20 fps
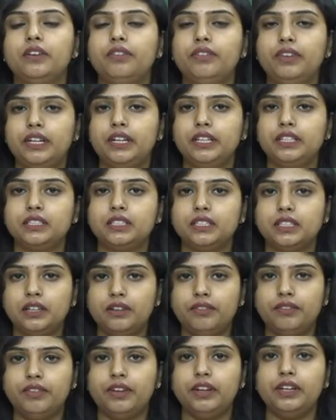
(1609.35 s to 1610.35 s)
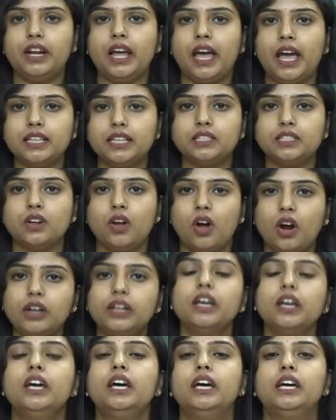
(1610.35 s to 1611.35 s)
if it has
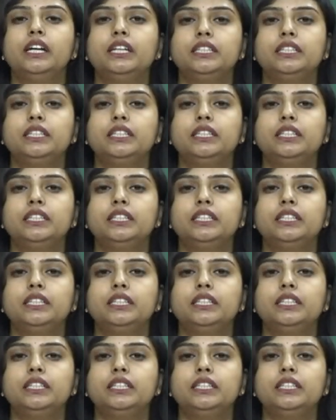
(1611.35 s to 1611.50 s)
not